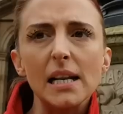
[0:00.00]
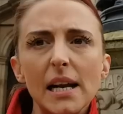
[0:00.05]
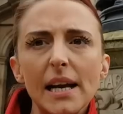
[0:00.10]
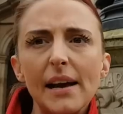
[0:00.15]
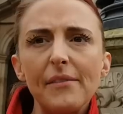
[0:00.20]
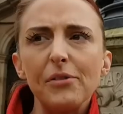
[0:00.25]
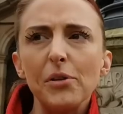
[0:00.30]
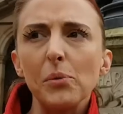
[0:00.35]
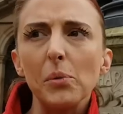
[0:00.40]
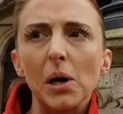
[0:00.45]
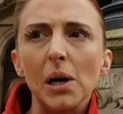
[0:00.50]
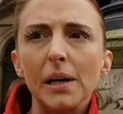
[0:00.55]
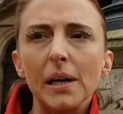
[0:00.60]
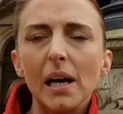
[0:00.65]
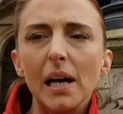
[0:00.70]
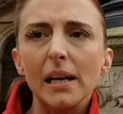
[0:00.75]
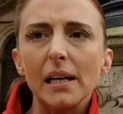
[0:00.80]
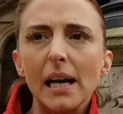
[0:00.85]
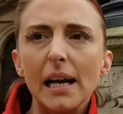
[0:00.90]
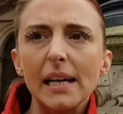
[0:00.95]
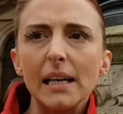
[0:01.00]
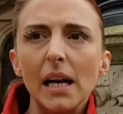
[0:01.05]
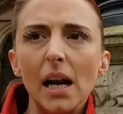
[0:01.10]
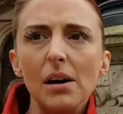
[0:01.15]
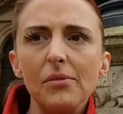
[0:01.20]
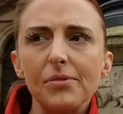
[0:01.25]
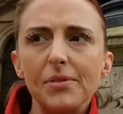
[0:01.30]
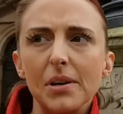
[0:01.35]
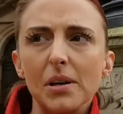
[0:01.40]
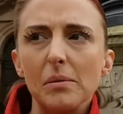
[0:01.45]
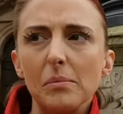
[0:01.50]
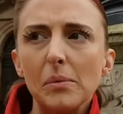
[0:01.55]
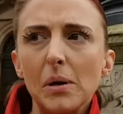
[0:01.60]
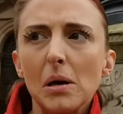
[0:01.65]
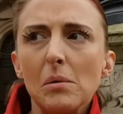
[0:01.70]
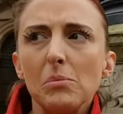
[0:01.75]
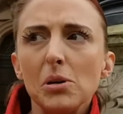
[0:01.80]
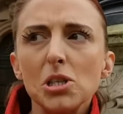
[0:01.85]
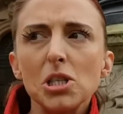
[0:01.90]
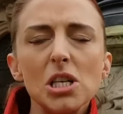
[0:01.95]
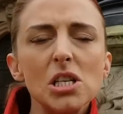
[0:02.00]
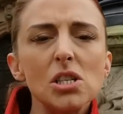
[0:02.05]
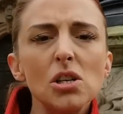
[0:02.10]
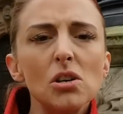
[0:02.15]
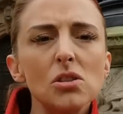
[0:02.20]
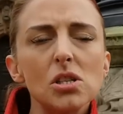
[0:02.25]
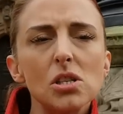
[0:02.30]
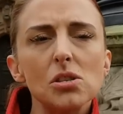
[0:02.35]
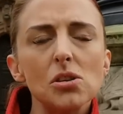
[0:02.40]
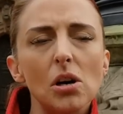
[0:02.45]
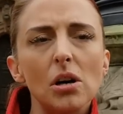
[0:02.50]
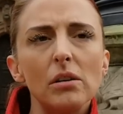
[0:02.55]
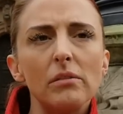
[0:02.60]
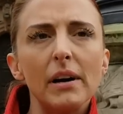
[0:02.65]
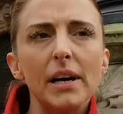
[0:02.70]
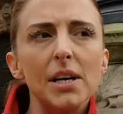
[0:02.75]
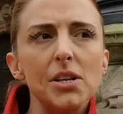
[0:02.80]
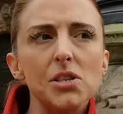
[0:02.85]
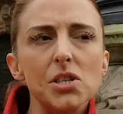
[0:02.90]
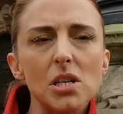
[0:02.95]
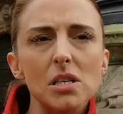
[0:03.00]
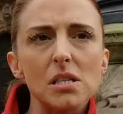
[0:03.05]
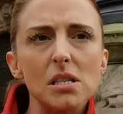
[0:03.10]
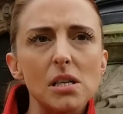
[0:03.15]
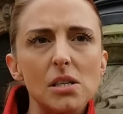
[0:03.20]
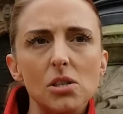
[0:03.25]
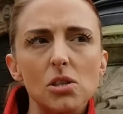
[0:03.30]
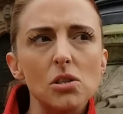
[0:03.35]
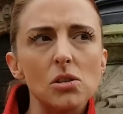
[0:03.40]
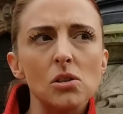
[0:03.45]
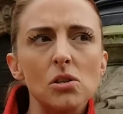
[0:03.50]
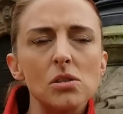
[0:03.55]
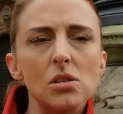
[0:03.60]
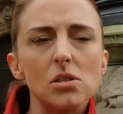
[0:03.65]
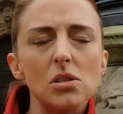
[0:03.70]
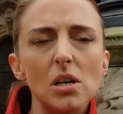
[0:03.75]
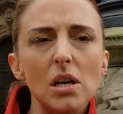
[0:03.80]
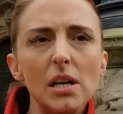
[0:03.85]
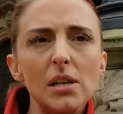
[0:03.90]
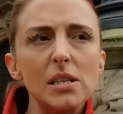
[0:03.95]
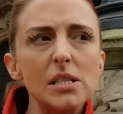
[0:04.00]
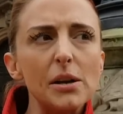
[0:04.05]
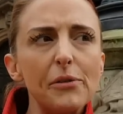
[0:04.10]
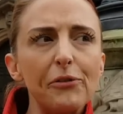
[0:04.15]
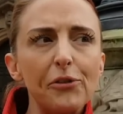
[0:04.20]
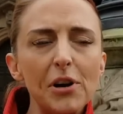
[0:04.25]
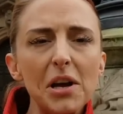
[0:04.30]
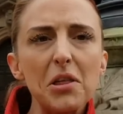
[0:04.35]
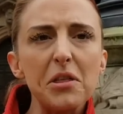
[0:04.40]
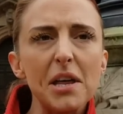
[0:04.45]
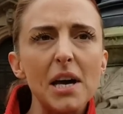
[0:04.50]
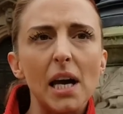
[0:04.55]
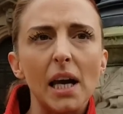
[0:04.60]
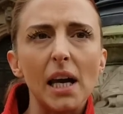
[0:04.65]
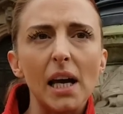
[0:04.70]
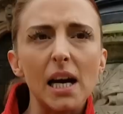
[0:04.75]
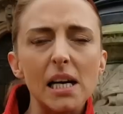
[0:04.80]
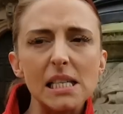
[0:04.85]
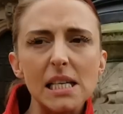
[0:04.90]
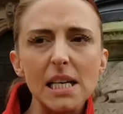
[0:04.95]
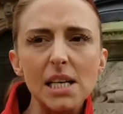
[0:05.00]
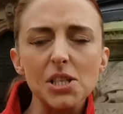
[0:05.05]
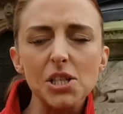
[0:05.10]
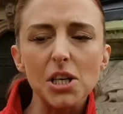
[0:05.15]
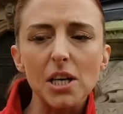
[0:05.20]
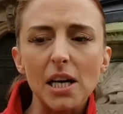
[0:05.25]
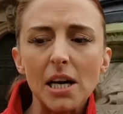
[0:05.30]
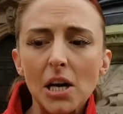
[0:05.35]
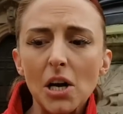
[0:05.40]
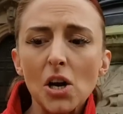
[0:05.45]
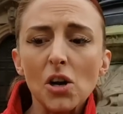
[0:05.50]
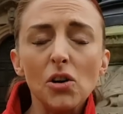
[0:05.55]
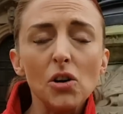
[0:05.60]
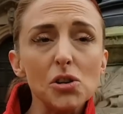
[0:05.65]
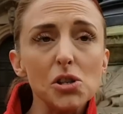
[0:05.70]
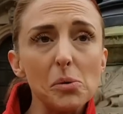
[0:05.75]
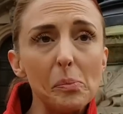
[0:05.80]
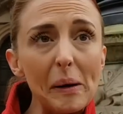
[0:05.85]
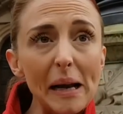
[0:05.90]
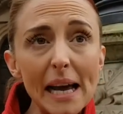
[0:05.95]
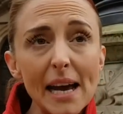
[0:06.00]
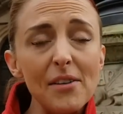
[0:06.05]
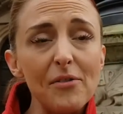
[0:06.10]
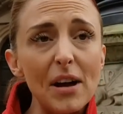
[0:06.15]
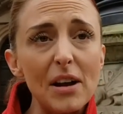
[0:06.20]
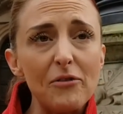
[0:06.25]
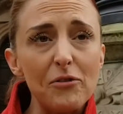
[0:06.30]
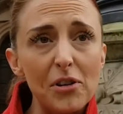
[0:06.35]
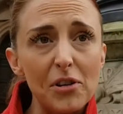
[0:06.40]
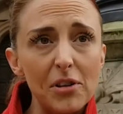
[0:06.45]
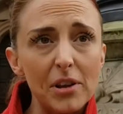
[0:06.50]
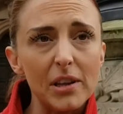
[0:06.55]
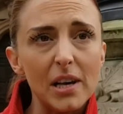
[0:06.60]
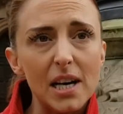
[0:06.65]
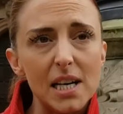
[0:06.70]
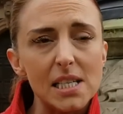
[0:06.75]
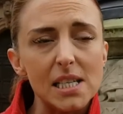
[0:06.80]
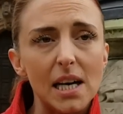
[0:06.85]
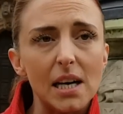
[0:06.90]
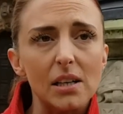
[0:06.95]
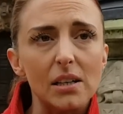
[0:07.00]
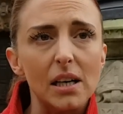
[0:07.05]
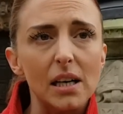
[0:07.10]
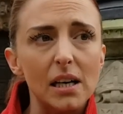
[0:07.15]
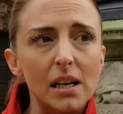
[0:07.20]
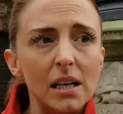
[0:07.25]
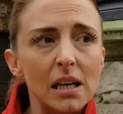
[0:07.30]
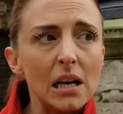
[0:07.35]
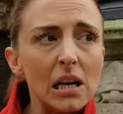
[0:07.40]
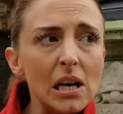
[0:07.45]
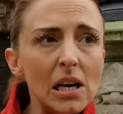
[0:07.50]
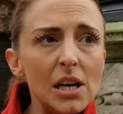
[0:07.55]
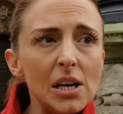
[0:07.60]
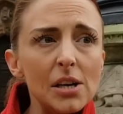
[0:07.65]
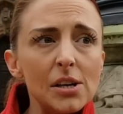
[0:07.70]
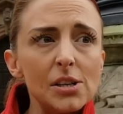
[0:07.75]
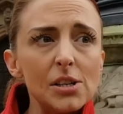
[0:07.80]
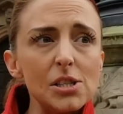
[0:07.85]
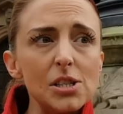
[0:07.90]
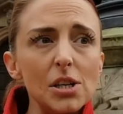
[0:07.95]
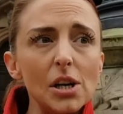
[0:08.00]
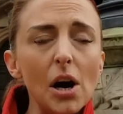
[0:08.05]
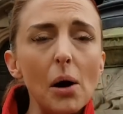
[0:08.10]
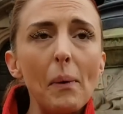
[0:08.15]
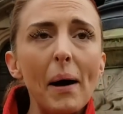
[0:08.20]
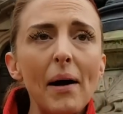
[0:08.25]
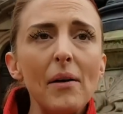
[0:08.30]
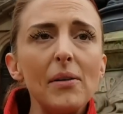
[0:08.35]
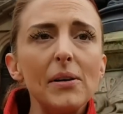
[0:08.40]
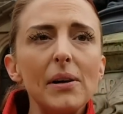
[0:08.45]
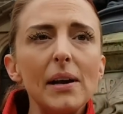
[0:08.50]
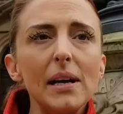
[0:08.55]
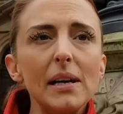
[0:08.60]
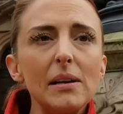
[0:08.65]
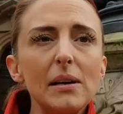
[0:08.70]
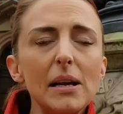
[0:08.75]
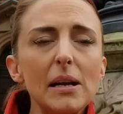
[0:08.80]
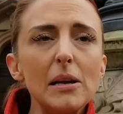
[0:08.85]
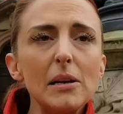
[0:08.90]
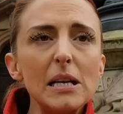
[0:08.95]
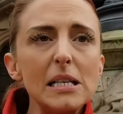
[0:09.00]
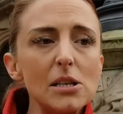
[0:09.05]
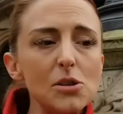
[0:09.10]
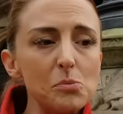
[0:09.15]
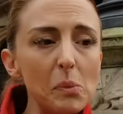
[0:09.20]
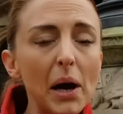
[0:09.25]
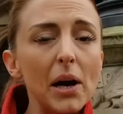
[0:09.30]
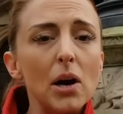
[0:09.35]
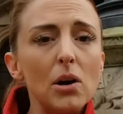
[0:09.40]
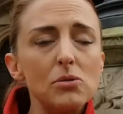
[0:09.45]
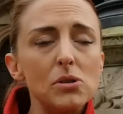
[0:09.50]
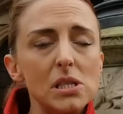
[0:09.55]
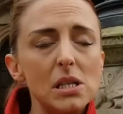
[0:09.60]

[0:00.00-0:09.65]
everyone and love them. But she's not to tolerate injustice. She's not and to free think. I teach her not to believe everything that I tell her. To go out and, this is my